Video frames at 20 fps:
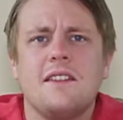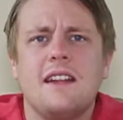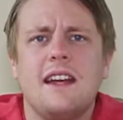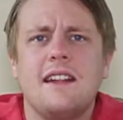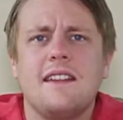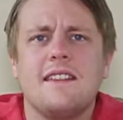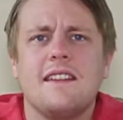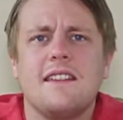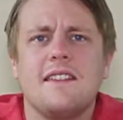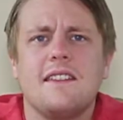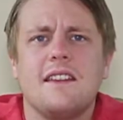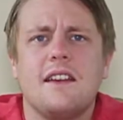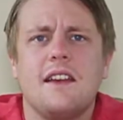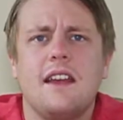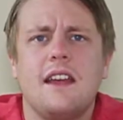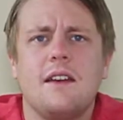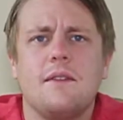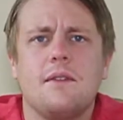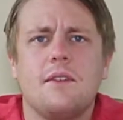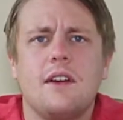than that, that's all I
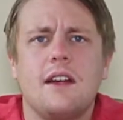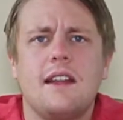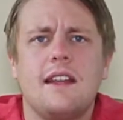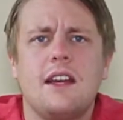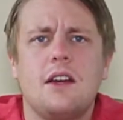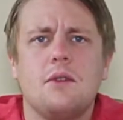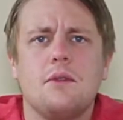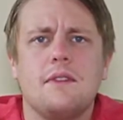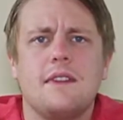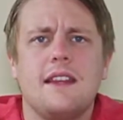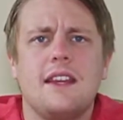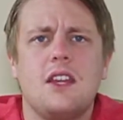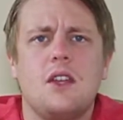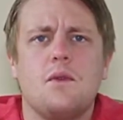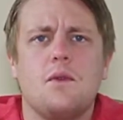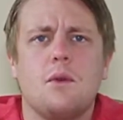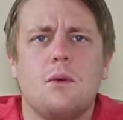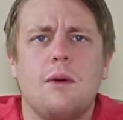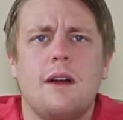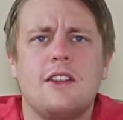have for right now. Thank you
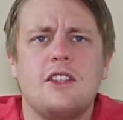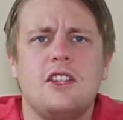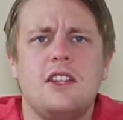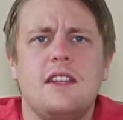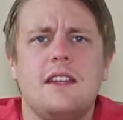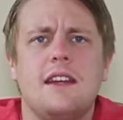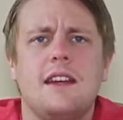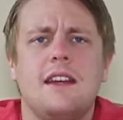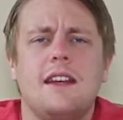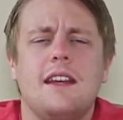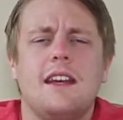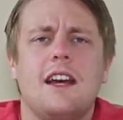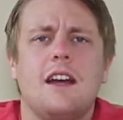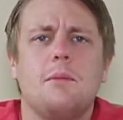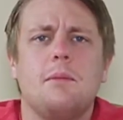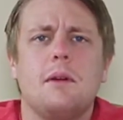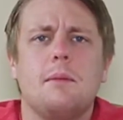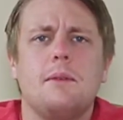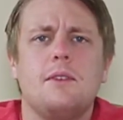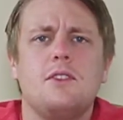for watching. I
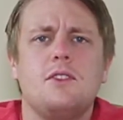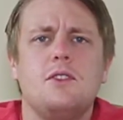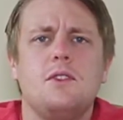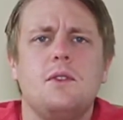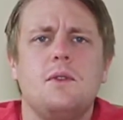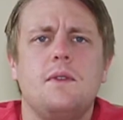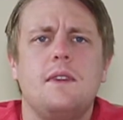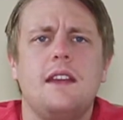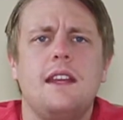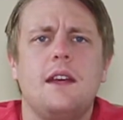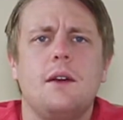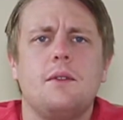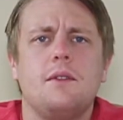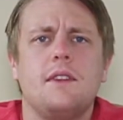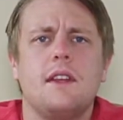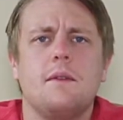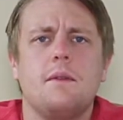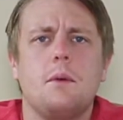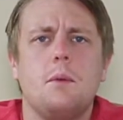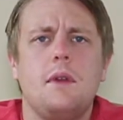publish new
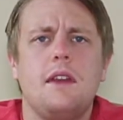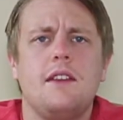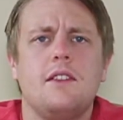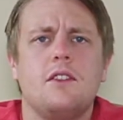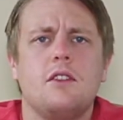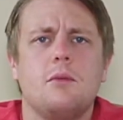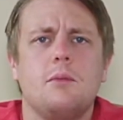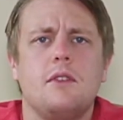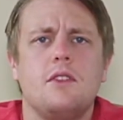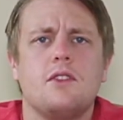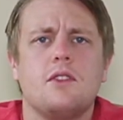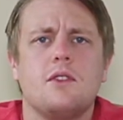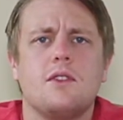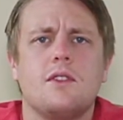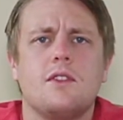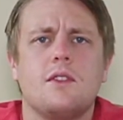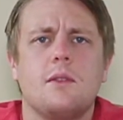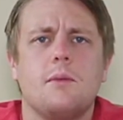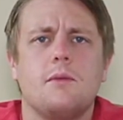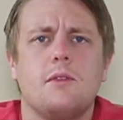videos every week, so be sure
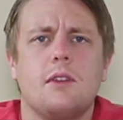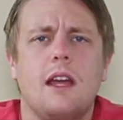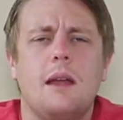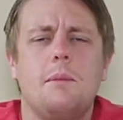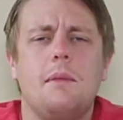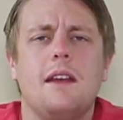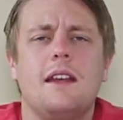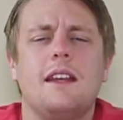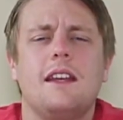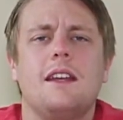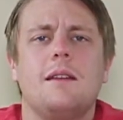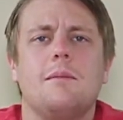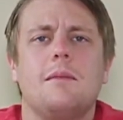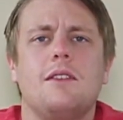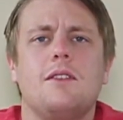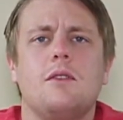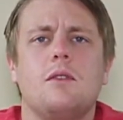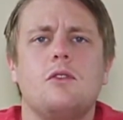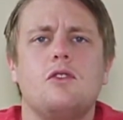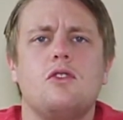to subscribe. My
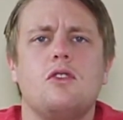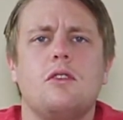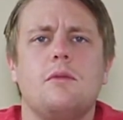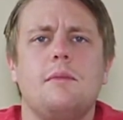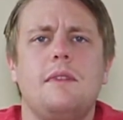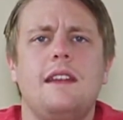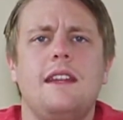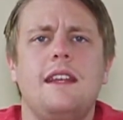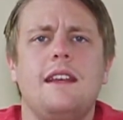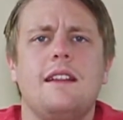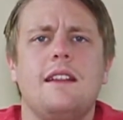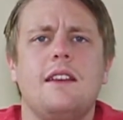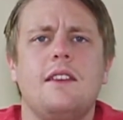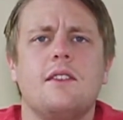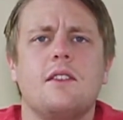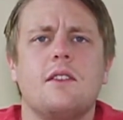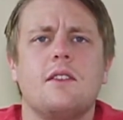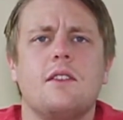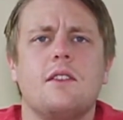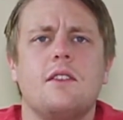social media
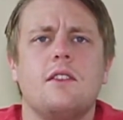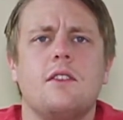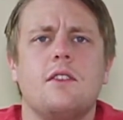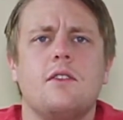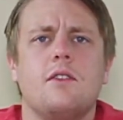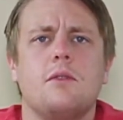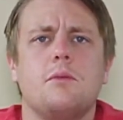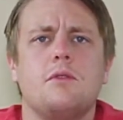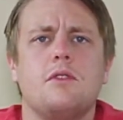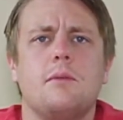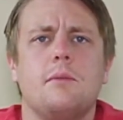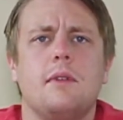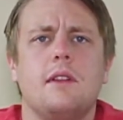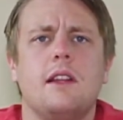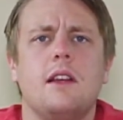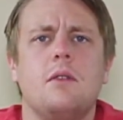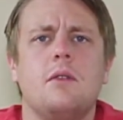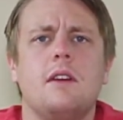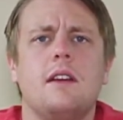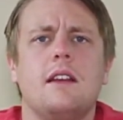links are in the description
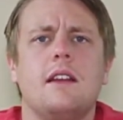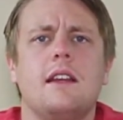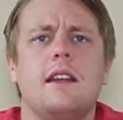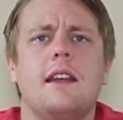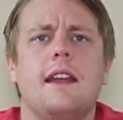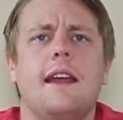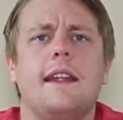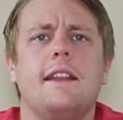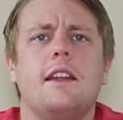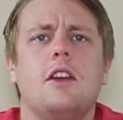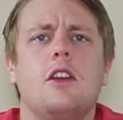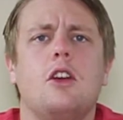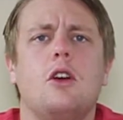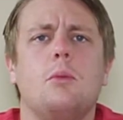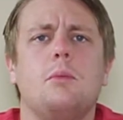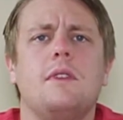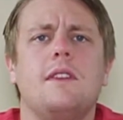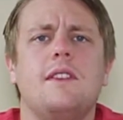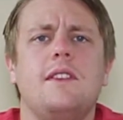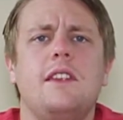below, and I
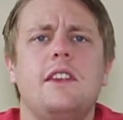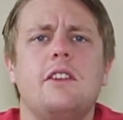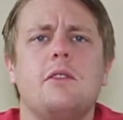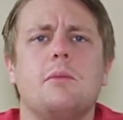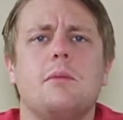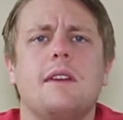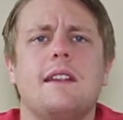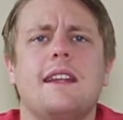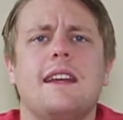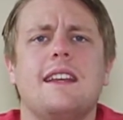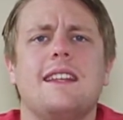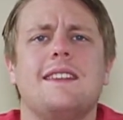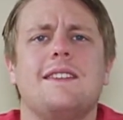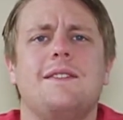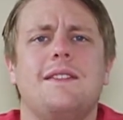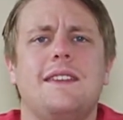hope to see you in my next